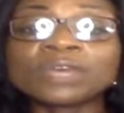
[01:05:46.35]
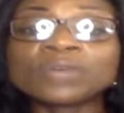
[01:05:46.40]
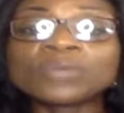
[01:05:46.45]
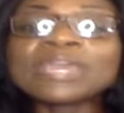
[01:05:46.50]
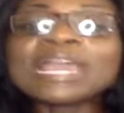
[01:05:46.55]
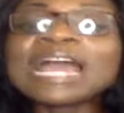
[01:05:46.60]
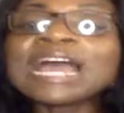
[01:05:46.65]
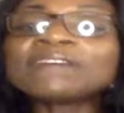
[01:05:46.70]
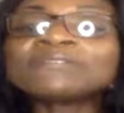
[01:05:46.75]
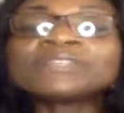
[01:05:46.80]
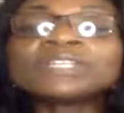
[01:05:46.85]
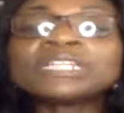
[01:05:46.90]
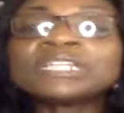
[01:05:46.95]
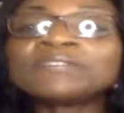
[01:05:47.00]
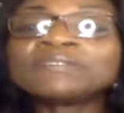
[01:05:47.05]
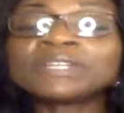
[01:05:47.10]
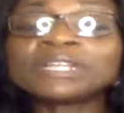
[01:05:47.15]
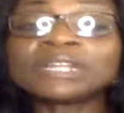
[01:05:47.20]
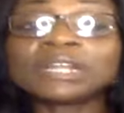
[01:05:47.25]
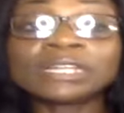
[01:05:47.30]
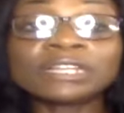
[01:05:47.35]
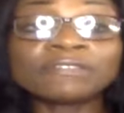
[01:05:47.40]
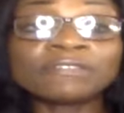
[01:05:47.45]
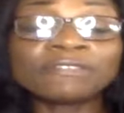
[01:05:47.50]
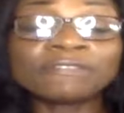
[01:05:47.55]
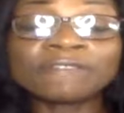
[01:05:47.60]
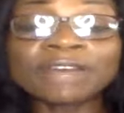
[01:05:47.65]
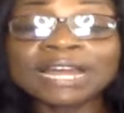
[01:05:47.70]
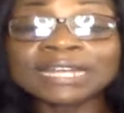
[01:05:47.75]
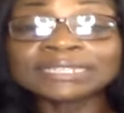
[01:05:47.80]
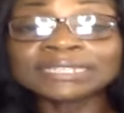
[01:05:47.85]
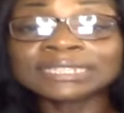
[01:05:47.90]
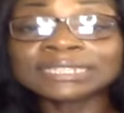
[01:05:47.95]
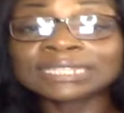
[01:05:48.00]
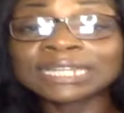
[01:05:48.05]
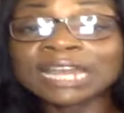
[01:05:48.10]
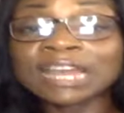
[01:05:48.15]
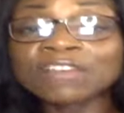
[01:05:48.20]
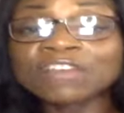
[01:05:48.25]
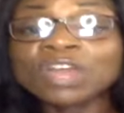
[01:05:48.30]
We have to live, in, live a fasted
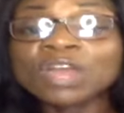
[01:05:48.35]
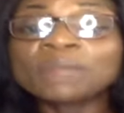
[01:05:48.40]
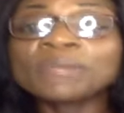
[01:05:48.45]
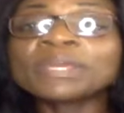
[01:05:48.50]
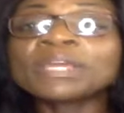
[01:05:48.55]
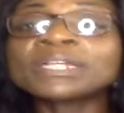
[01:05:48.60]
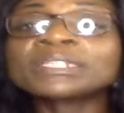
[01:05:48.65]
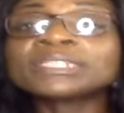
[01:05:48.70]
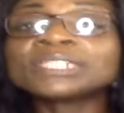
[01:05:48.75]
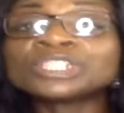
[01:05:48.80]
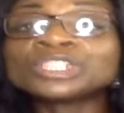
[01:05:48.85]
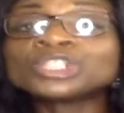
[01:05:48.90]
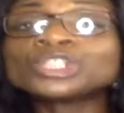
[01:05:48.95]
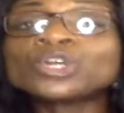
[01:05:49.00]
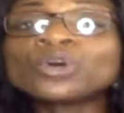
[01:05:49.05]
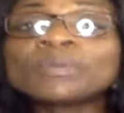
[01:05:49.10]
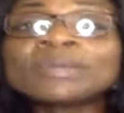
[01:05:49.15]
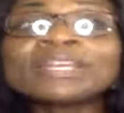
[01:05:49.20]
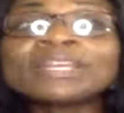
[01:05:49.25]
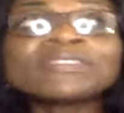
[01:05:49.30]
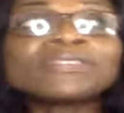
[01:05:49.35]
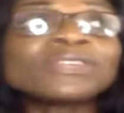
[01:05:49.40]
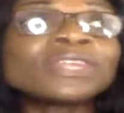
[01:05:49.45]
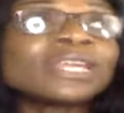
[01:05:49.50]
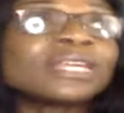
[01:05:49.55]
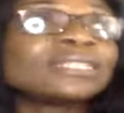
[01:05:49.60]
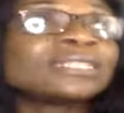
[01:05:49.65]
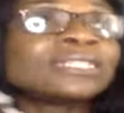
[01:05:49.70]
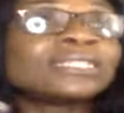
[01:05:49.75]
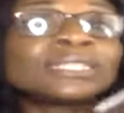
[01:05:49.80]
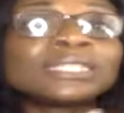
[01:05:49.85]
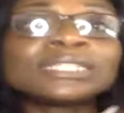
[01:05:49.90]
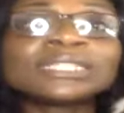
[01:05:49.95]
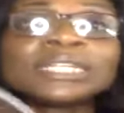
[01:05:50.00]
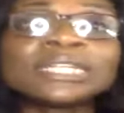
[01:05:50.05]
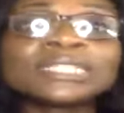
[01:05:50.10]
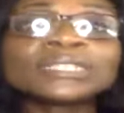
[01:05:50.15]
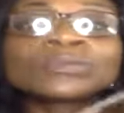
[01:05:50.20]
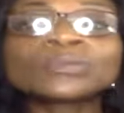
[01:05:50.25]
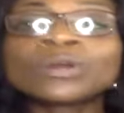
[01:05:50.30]
life because there's so many things in
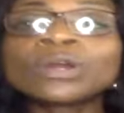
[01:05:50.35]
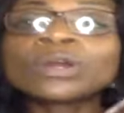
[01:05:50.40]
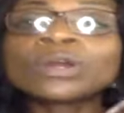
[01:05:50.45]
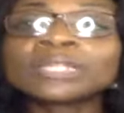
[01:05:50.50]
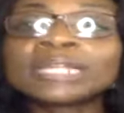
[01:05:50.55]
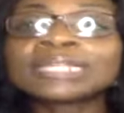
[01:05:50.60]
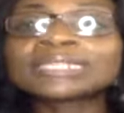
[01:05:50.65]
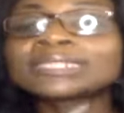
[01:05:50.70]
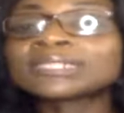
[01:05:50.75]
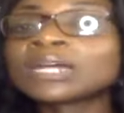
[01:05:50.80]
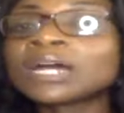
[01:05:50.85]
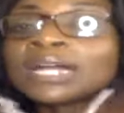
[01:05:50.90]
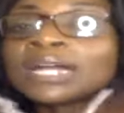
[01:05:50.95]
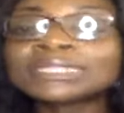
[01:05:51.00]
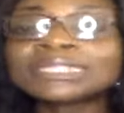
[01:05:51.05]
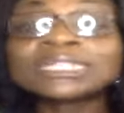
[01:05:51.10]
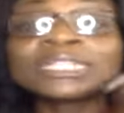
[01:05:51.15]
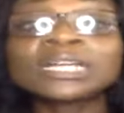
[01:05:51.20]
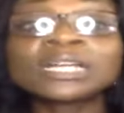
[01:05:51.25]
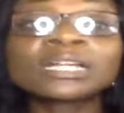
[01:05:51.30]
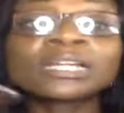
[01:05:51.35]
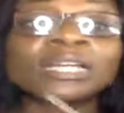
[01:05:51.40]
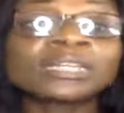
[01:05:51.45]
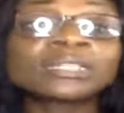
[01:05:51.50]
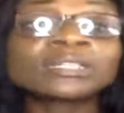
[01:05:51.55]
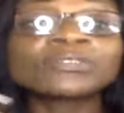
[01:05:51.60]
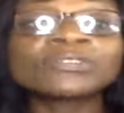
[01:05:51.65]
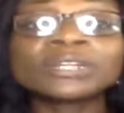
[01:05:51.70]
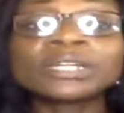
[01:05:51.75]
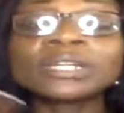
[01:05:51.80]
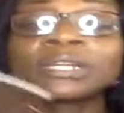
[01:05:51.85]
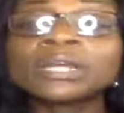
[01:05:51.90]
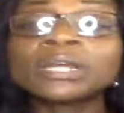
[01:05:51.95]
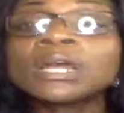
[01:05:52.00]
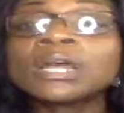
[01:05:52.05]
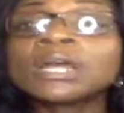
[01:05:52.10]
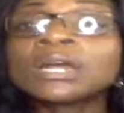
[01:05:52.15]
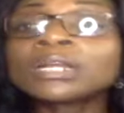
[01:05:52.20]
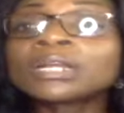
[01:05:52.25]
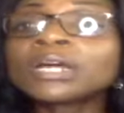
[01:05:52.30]
today's world that's constantly cluttering,
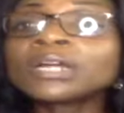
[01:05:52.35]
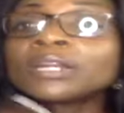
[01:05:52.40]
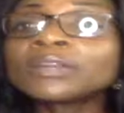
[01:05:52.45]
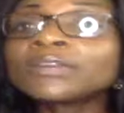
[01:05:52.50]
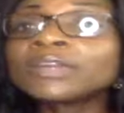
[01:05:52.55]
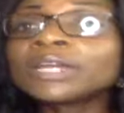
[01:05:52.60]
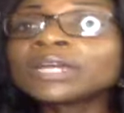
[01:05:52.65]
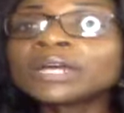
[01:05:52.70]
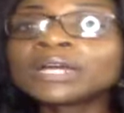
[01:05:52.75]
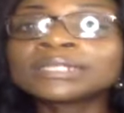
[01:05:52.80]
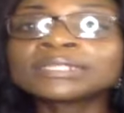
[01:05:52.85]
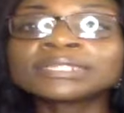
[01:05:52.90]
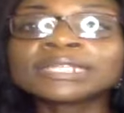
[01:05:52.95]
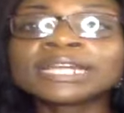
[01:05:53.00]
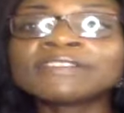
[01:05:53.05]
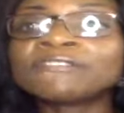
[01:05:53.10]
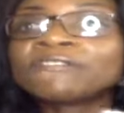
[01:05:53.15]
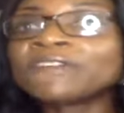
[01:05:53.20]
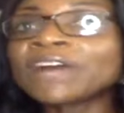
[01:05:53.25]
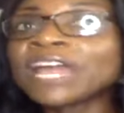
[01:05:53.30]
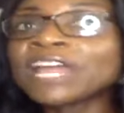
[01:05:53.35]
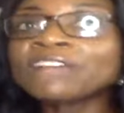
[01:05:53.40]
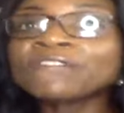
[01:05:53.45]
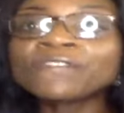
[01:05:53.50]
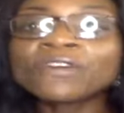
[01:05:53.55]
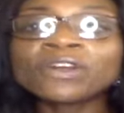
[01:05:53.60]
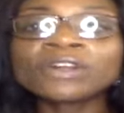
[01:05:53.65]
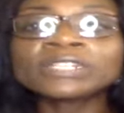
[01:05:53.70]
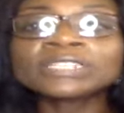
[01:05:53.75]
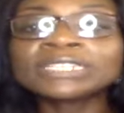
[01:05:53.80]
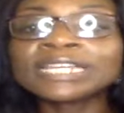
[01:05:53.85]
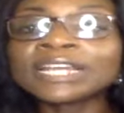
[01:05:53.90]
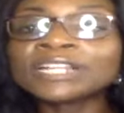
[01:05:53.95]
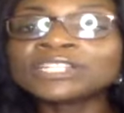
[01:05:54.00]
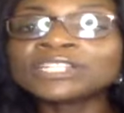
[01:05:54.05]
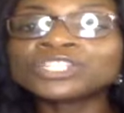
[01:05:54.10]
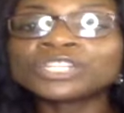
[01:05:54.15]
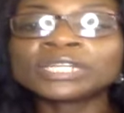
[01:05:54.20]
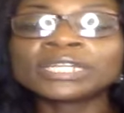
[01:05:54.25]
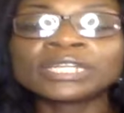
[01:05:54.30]
cluttering us and vying for our
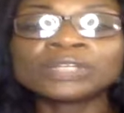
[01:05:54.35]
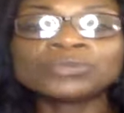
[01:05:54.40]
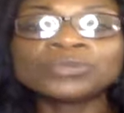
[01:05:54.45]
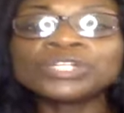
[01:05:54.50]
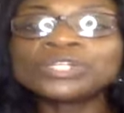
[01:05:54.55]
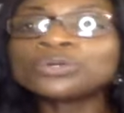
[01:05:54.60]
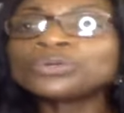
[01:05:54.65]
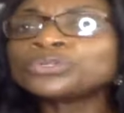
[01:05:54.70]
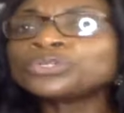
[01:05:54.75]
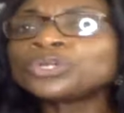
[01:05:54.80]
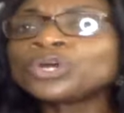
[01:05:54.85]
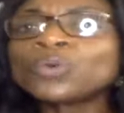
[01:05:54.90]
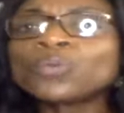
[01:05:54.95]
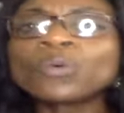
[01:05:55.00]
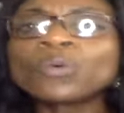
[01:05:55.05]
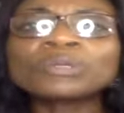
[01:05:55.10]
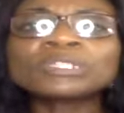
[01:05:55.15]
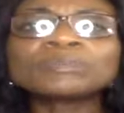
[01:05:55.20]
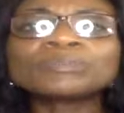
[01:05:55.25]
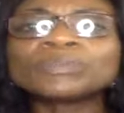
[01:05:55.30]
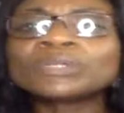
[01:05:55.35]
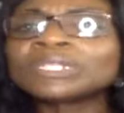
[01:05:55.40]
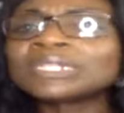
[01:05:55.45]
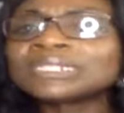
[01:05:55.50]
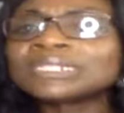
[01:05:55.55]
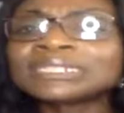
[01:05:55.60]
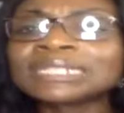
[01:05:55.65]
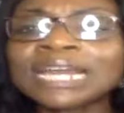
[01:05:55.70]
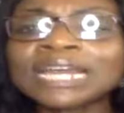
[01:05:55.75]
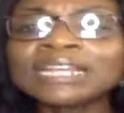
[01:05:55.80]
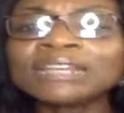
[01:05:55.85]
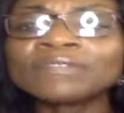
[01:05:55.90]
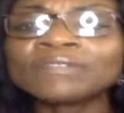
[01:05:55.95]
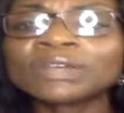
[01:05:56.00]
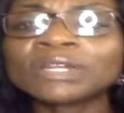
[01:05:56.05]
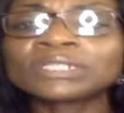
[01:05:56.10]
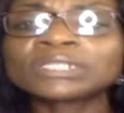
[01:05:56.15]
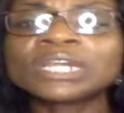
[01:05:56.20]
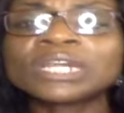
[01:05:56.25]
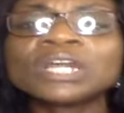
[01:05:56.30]
attention. And we don't know what was put inside of
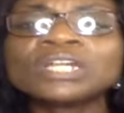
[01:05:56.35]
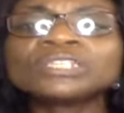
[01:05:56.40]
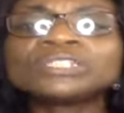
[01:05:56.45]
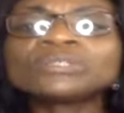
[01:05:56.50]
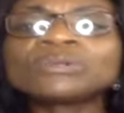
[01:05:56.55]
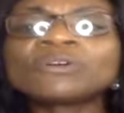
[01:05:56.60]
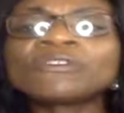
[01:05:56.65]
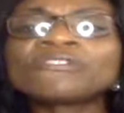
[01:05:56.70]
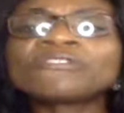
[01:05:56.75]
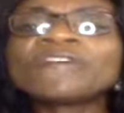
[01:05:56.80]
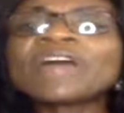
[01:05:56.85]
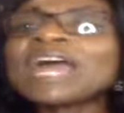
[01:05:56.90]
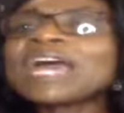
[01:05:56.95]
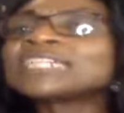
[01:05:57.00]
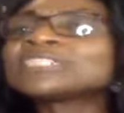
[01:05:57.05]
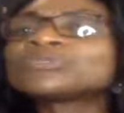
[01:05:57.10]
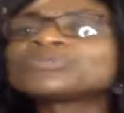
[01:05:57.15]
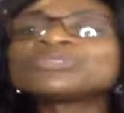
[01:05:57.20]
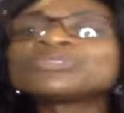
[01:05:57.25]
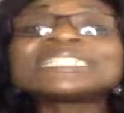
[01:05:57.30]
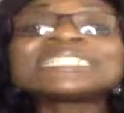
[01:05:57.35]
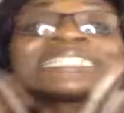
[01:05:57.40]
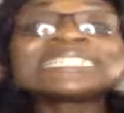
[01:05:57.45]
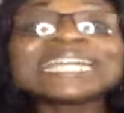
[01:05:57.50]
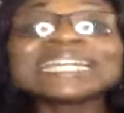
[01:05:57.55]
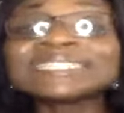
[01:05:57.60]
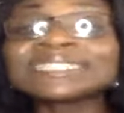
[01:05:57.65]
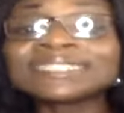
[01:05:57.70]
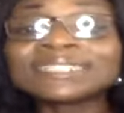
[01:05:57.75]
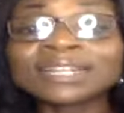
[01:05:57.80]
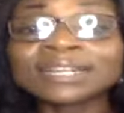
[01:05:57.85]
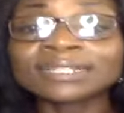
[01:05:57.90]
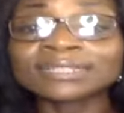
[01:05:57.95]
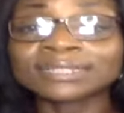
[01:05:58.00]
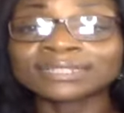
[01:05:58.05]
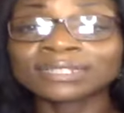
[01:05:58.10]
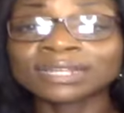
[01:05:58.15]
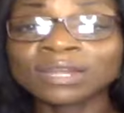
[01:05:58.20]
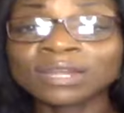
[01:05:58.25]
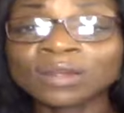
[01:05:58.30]
us. So a fast resets
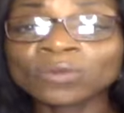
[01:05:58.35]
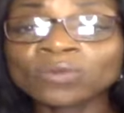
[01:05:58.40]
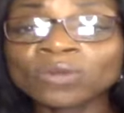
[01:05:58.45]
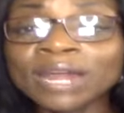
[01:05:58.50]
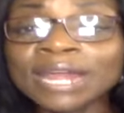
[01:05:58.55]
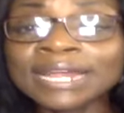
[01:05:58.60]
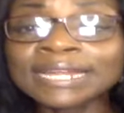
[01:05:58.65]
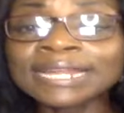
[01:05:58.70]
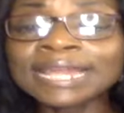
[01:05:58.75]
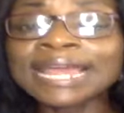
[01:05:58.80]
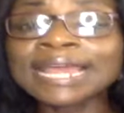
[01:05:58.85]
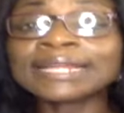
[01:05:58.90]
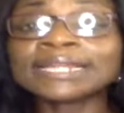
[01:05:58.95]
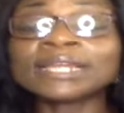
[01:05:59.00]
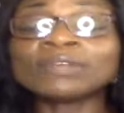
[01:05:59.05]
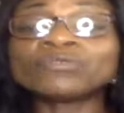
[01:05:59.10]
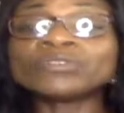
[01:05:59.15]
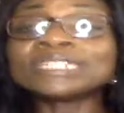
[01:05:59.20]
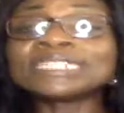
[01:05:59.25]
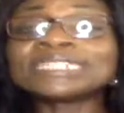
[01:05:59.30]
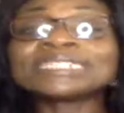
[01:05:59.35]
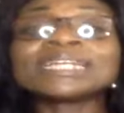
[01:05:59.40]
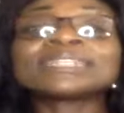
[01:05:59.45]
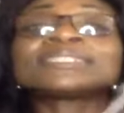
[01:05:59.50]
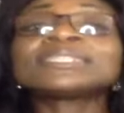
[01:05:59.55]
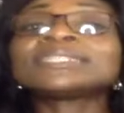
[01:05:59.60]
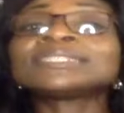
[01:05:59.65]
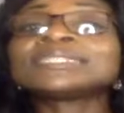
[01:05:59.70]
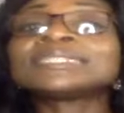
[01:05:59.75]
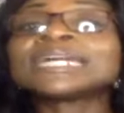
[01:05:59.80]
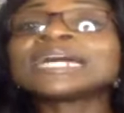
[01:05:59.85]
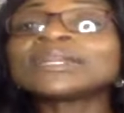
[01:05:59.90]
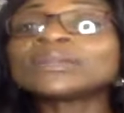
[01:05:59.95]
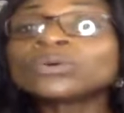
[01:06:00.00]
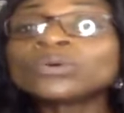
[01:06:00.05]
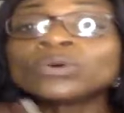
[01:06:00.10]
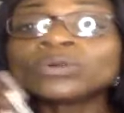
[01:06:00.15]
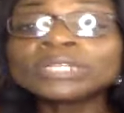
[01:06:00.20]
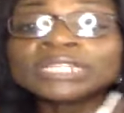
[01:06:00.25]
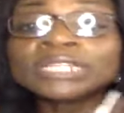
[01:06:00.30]
us right? And it resets us not
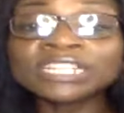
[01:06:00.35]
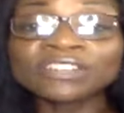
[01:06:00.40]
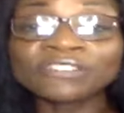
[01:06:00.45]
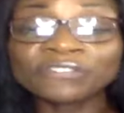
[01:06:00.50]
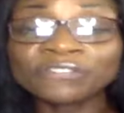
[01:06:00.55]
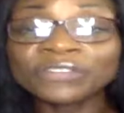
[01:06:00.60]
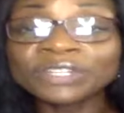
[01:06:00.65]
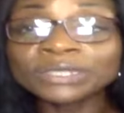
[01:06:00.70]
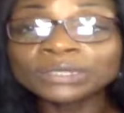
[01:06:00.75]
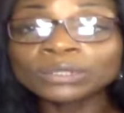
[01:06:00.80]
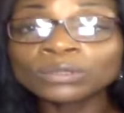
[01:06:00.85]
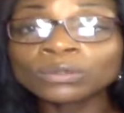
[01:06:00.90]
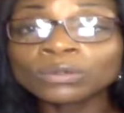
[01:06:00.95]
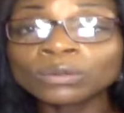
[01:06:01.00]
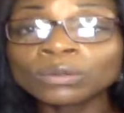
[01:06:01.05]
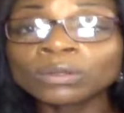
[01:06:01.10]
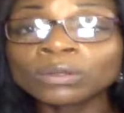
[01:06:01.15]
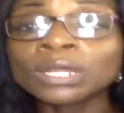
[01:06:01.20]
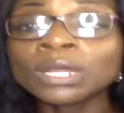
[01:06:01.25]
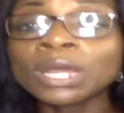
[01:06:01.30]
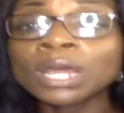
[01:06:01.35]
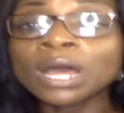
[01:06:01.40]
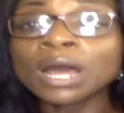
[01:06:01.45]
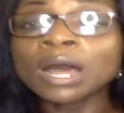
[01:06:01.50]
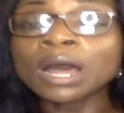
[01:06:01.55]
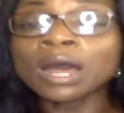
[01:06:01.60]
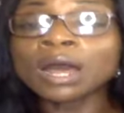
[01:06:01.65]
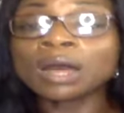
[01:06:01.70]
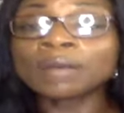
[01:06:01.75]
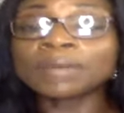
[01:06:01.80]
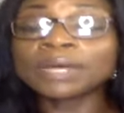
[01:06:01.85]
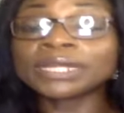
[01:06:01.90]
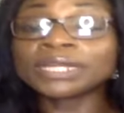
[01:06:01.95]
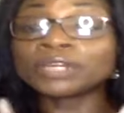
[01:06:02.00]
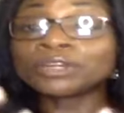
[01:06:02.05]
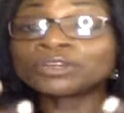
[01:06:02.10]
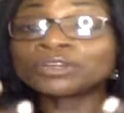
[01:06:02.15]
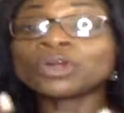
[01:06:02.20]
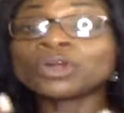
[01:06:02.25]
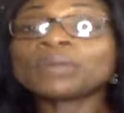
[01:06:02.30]
only in the physical um, and
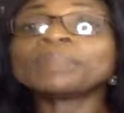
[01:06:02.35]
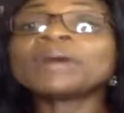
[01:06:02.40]
in our